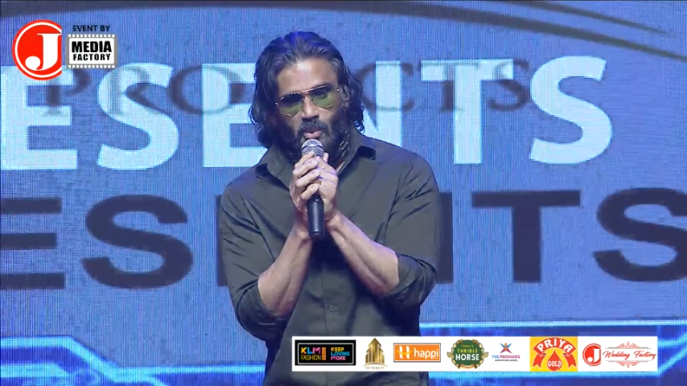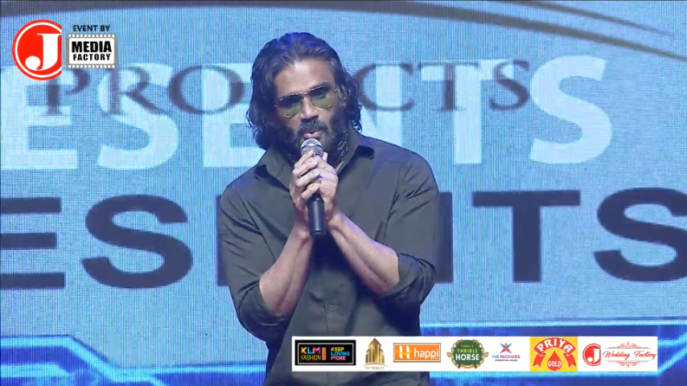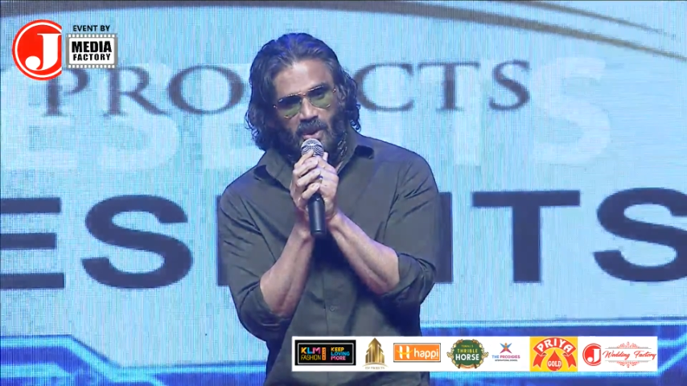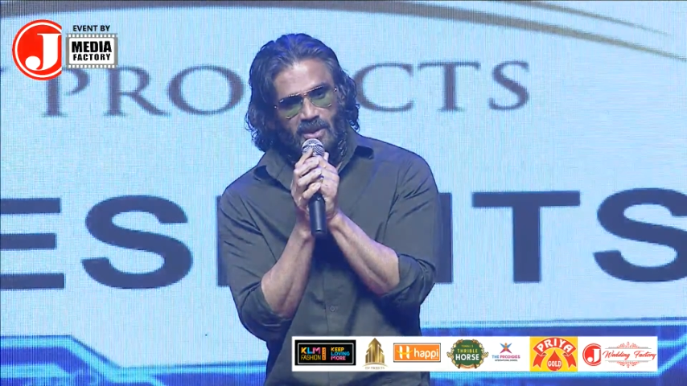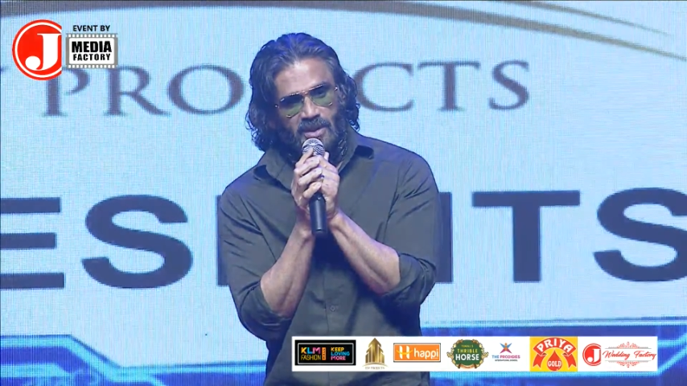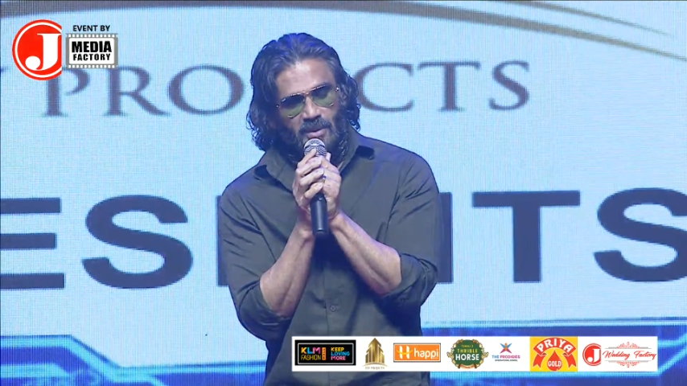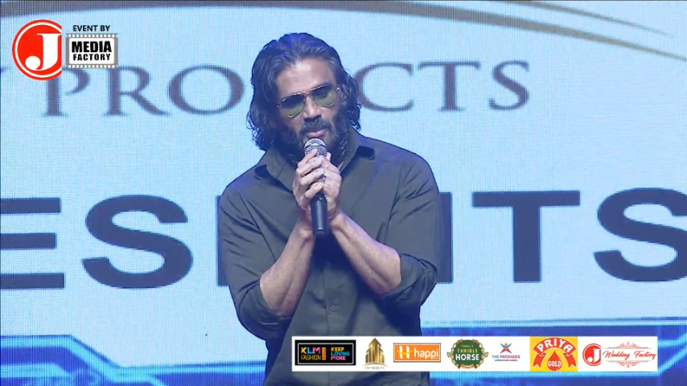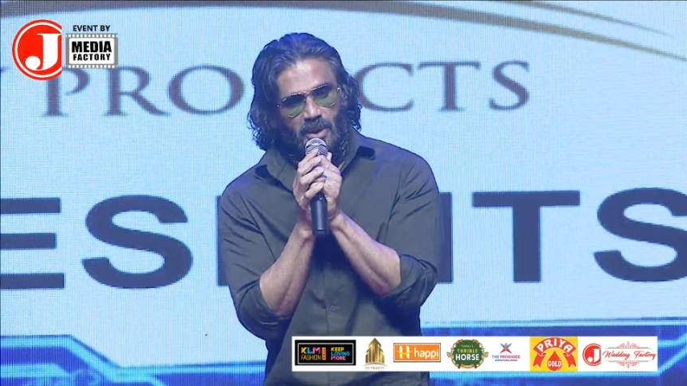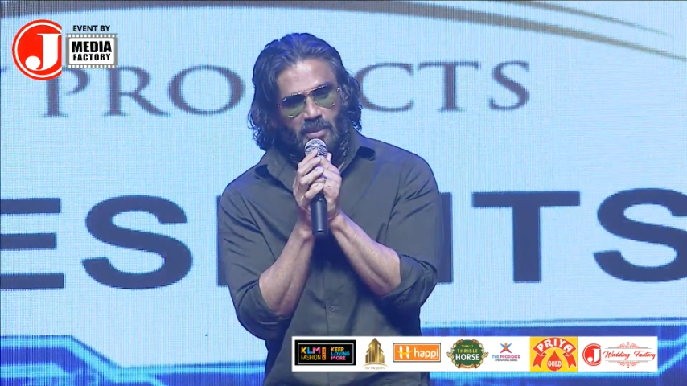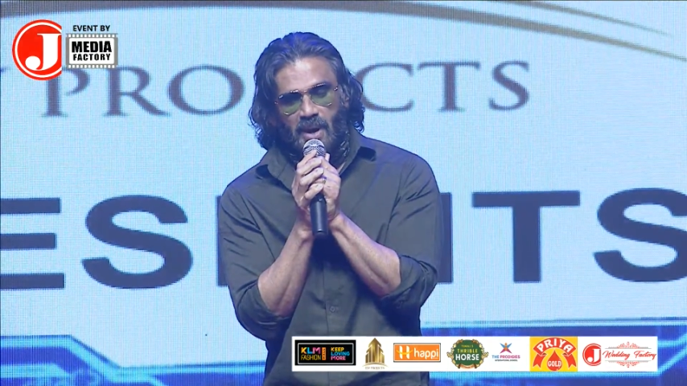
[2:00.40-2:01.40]

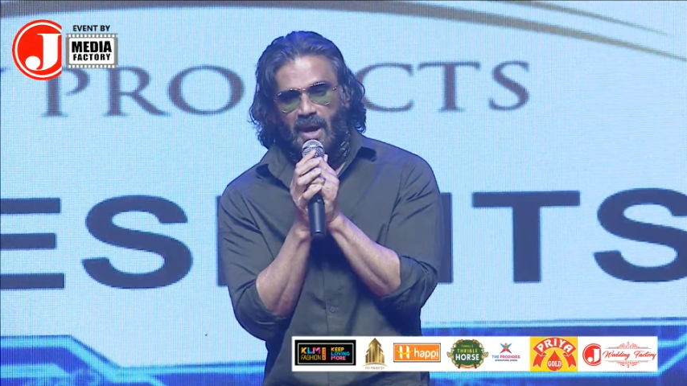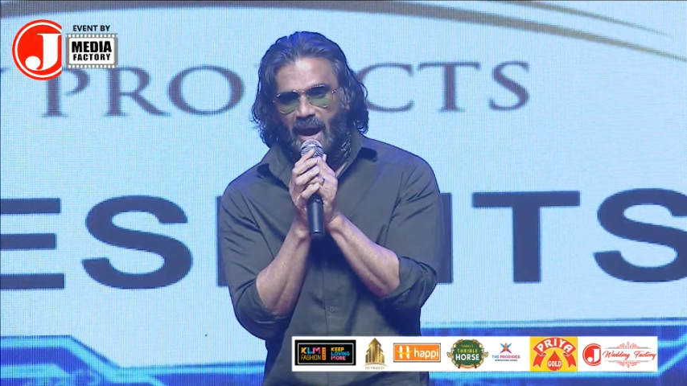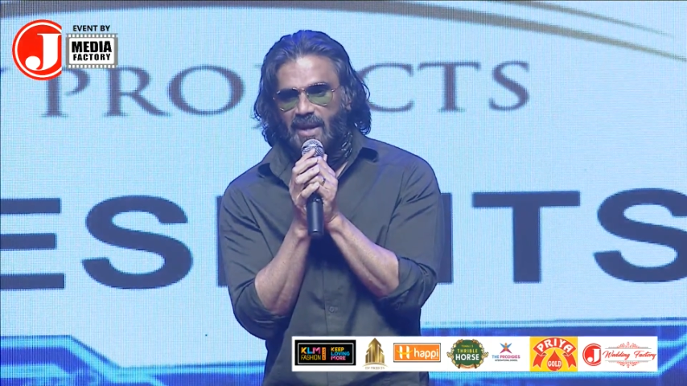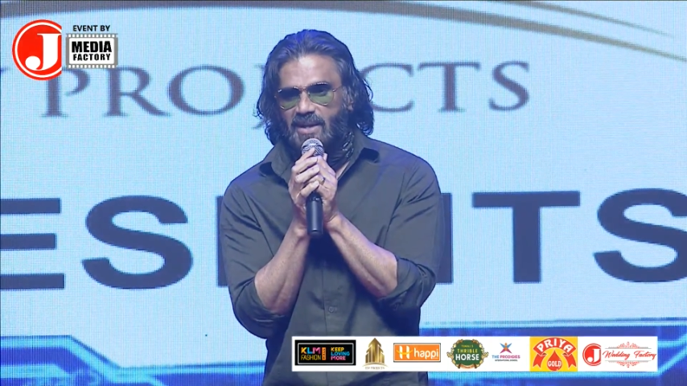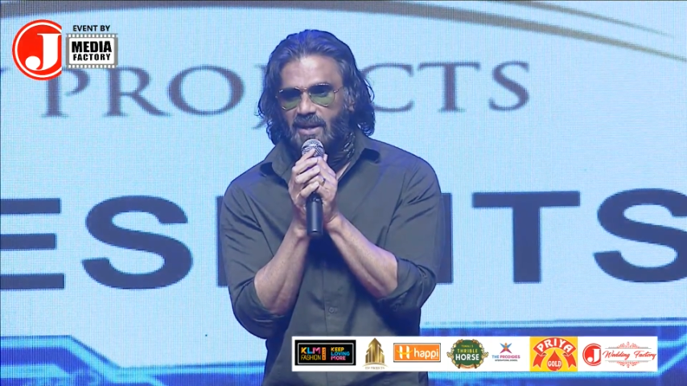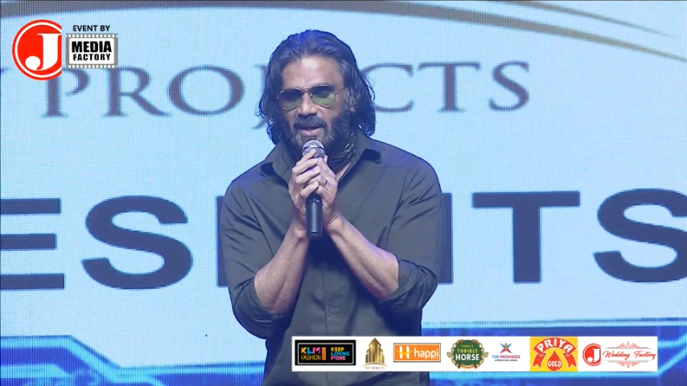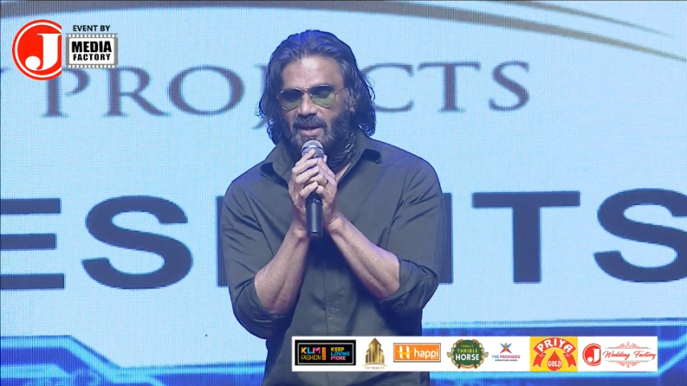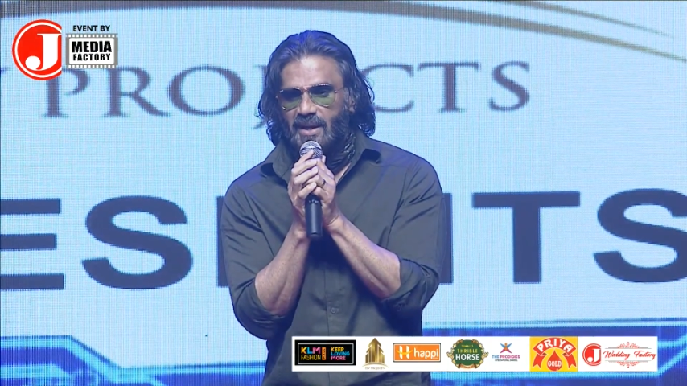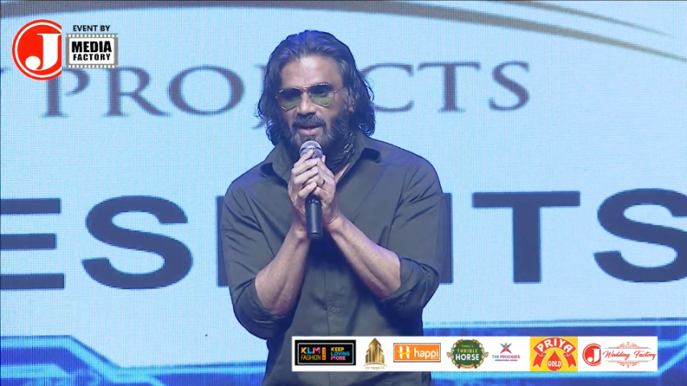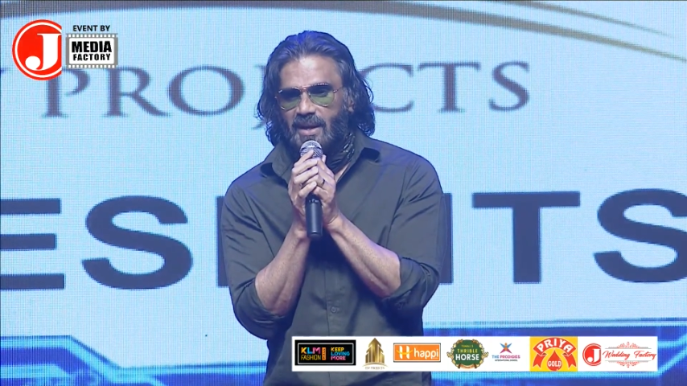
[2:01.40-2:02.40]
with my acting,
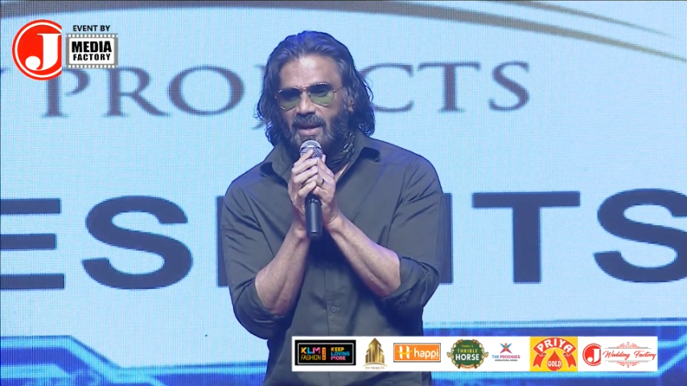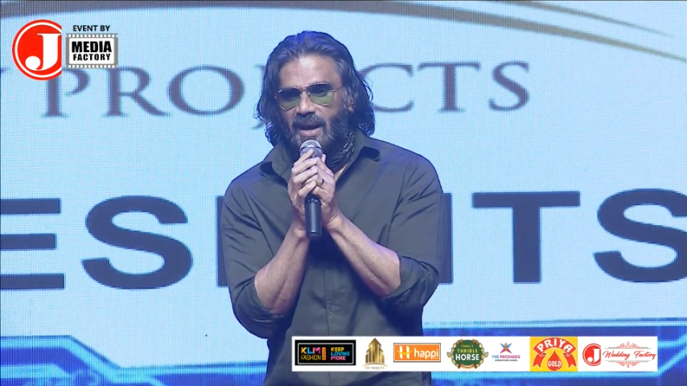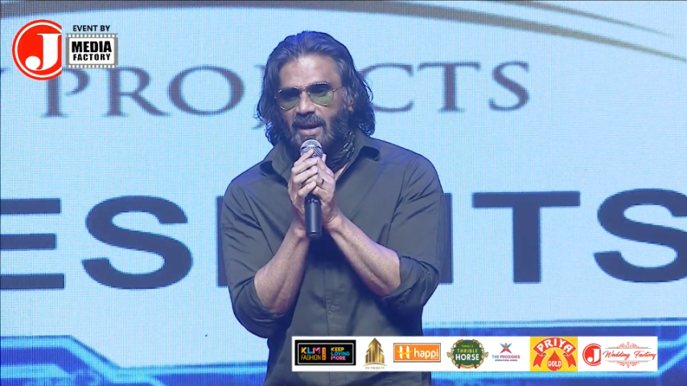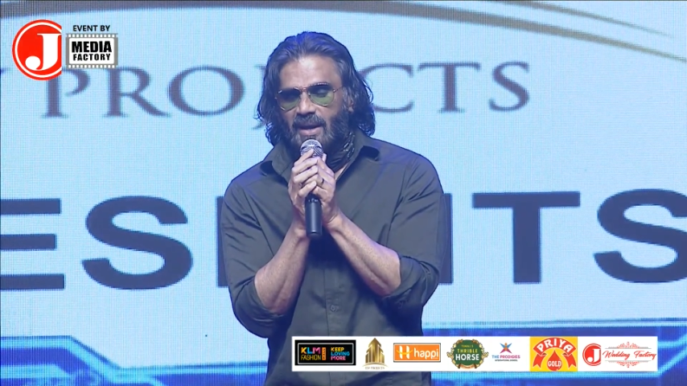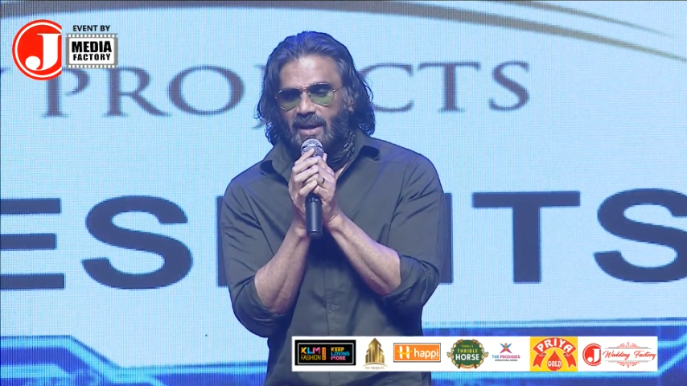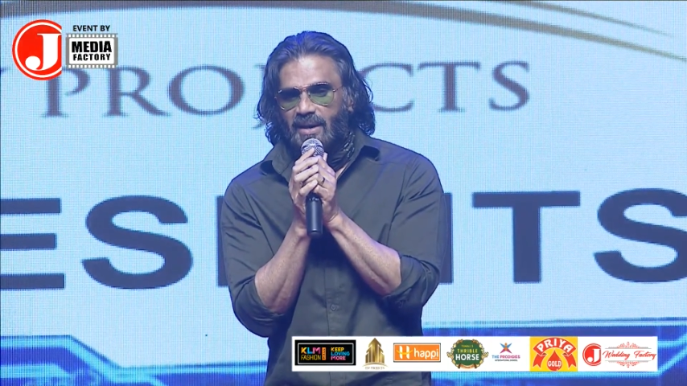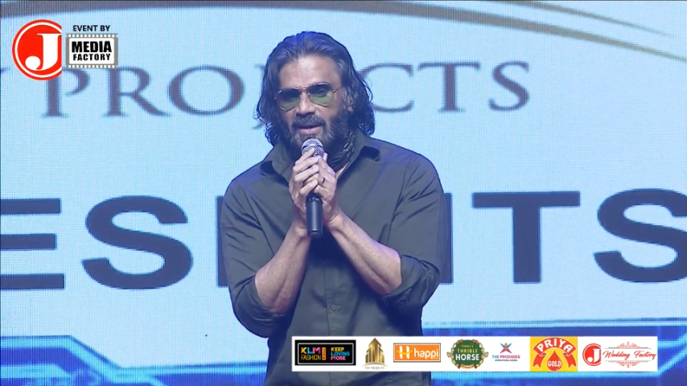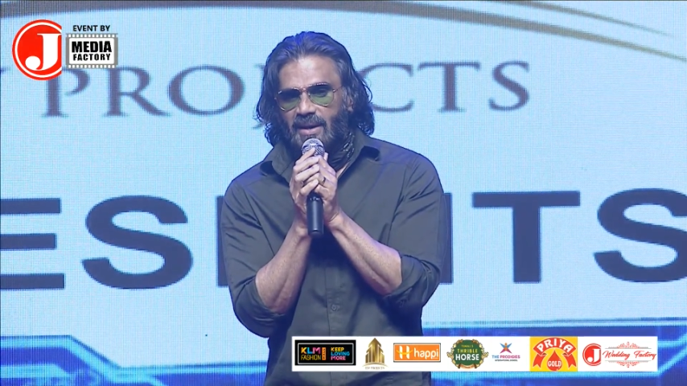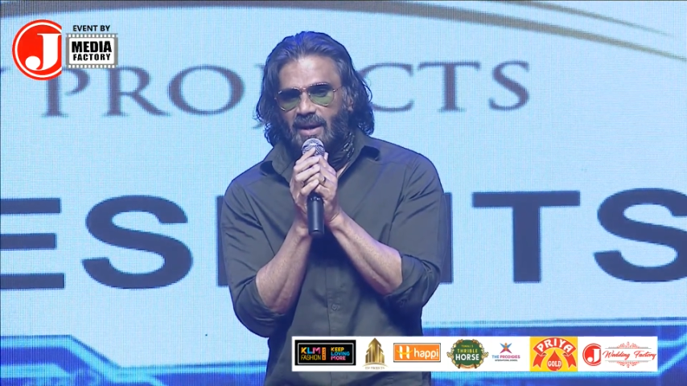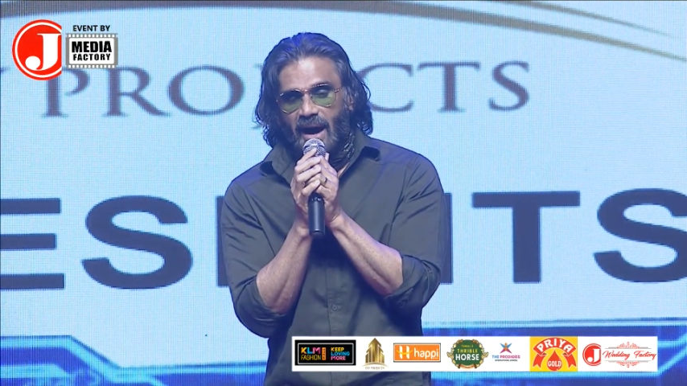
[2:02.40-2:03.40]

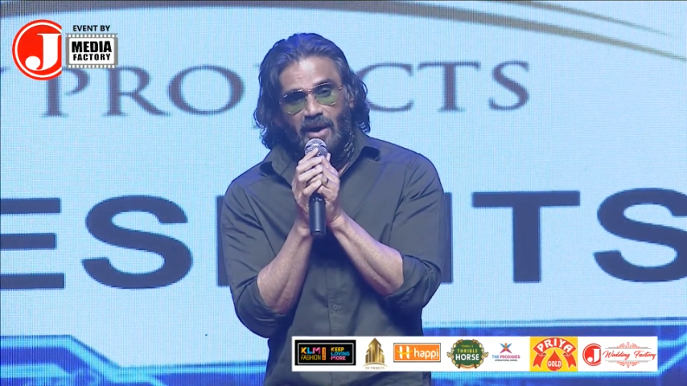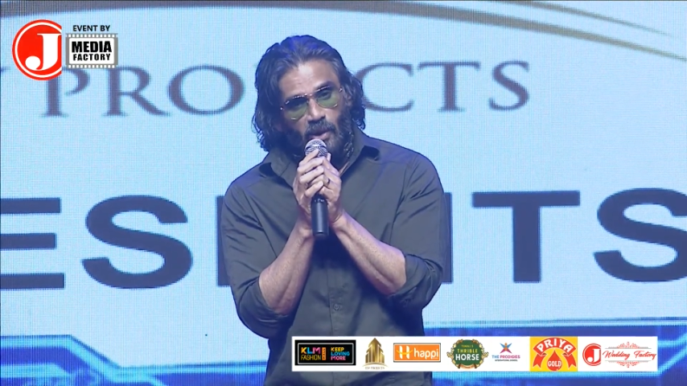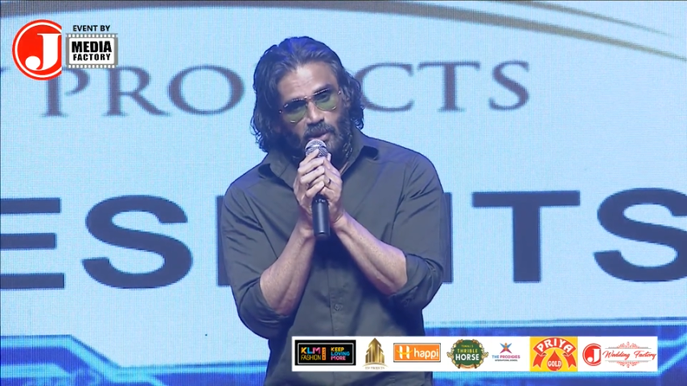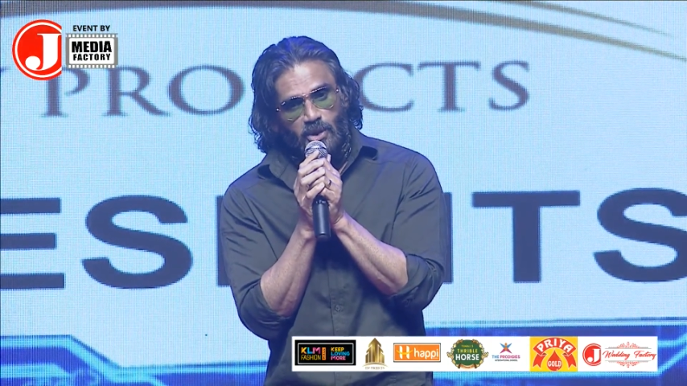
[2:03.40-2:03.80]
I also